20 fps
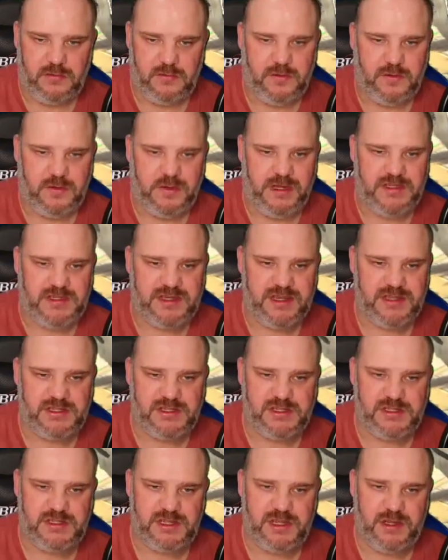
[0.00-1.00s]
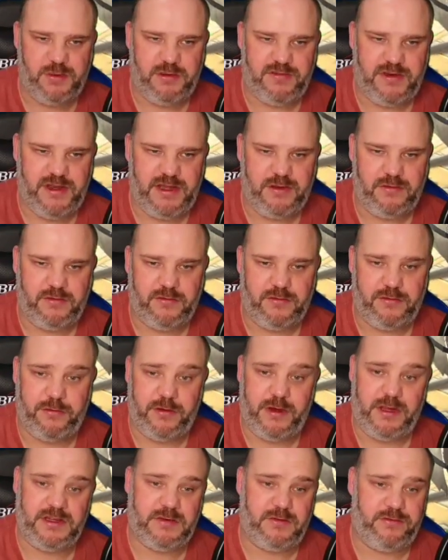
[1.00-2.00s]
Right, so as you see, we've now
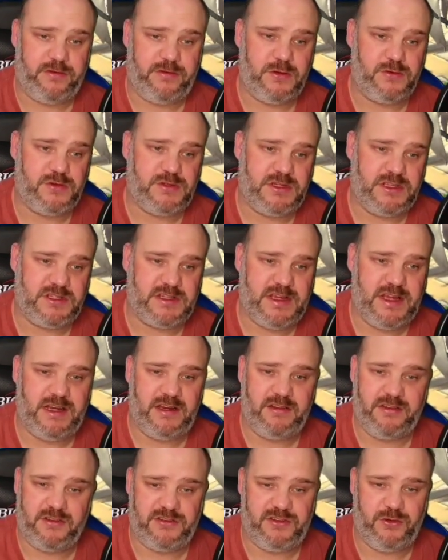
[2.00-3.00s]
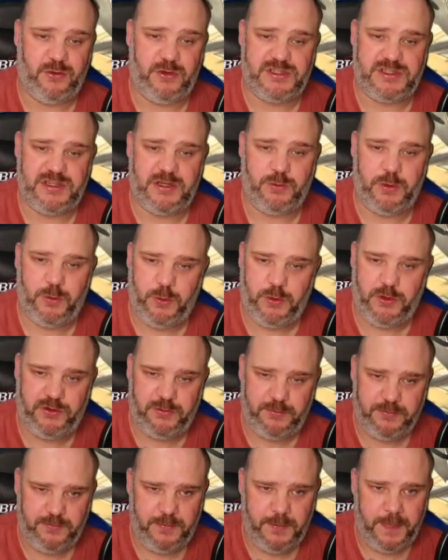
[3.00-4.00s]
frozen exactly the two I said we
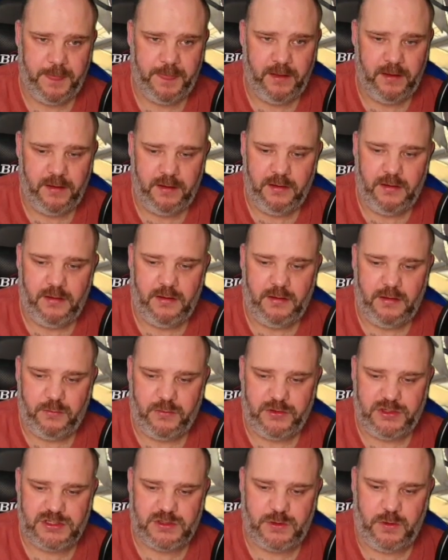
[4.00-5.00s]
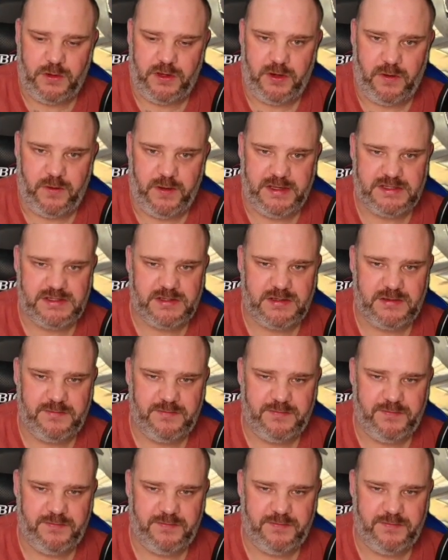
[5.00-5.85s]
would, which is quite nice.